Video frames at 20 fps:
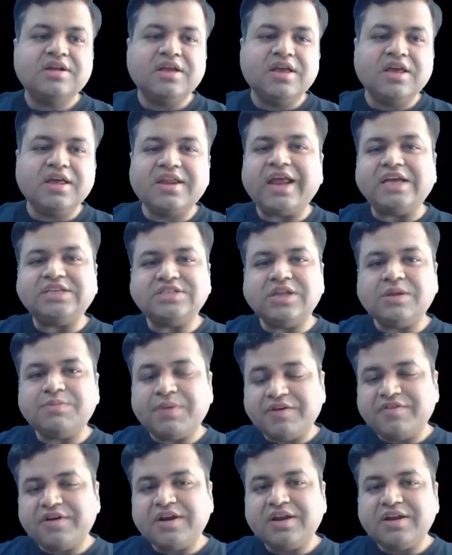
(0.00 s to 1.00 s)
irrational
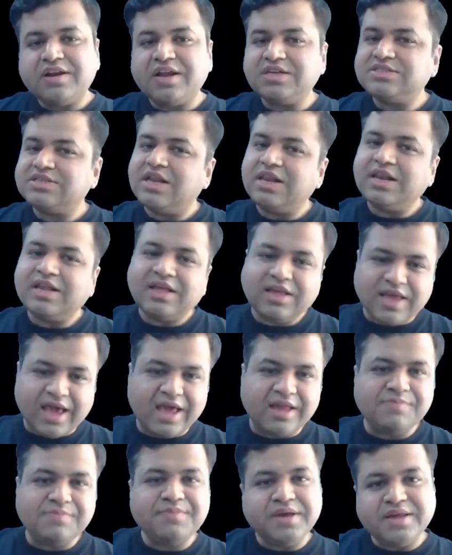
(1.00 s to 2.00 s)
power irrational
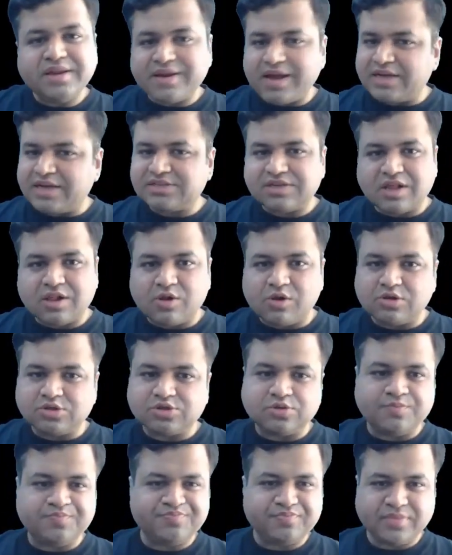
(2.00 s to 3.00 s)
can be rational
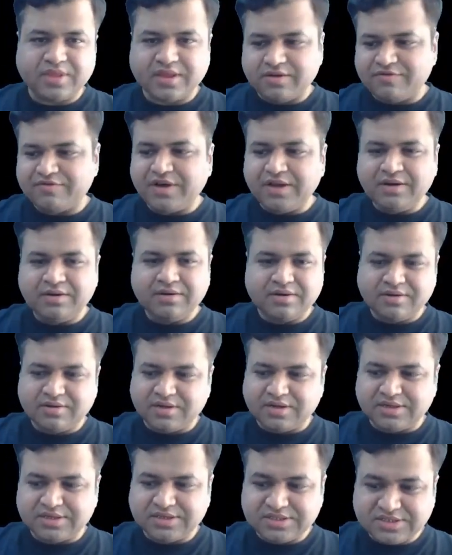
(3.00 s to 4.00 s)
also. One
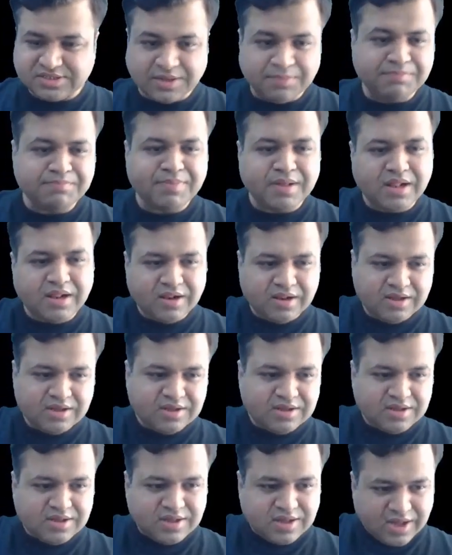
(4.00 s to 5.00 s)
simple
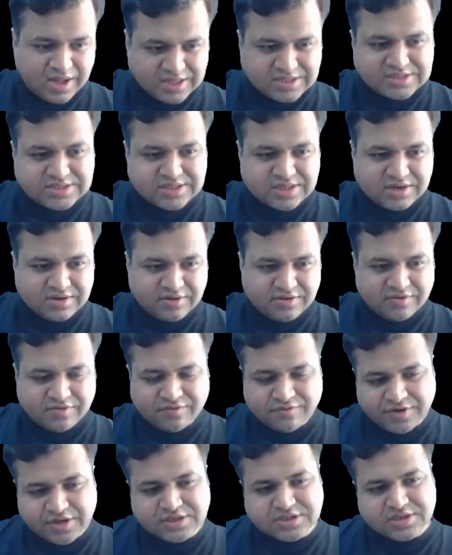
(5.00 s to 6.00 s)
answer
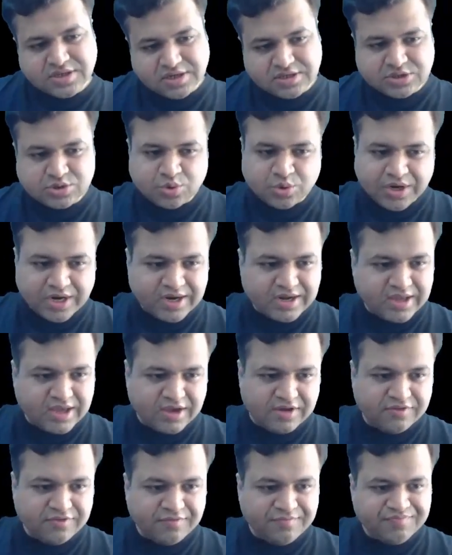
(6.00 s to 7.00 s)
which a student
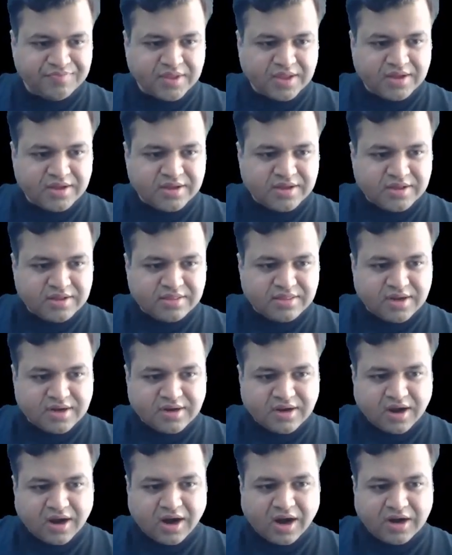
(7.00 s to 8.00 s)
gave:
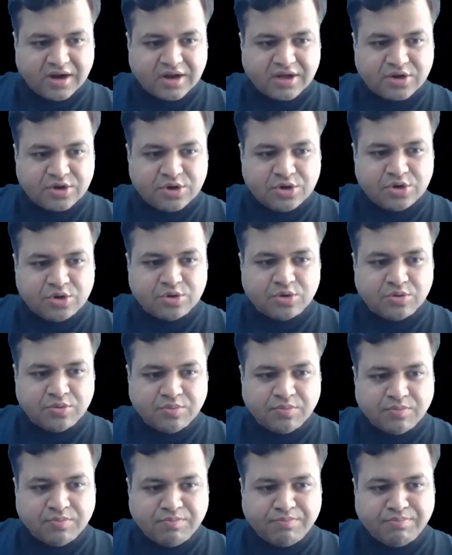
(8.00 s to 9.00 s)
under root 2
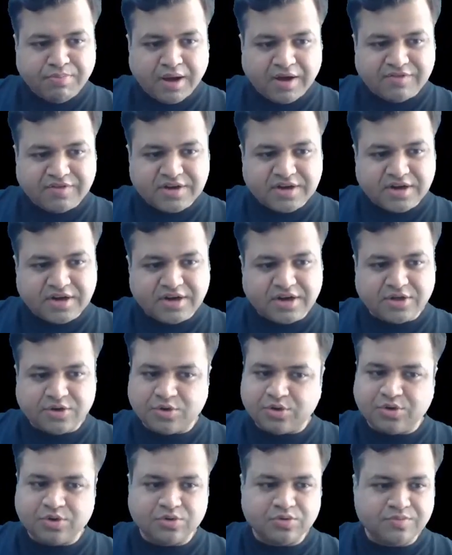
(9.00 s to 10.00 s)
power under
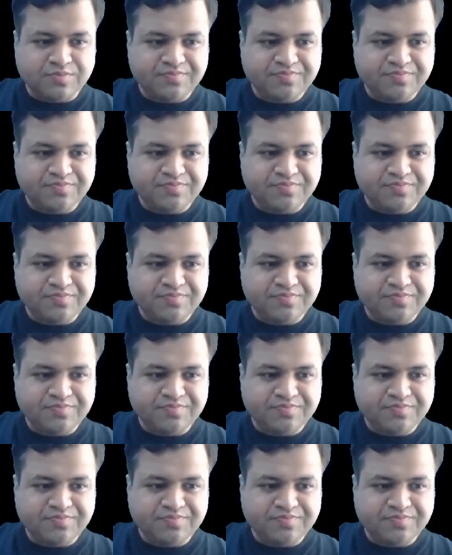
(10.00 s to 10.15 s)
root 2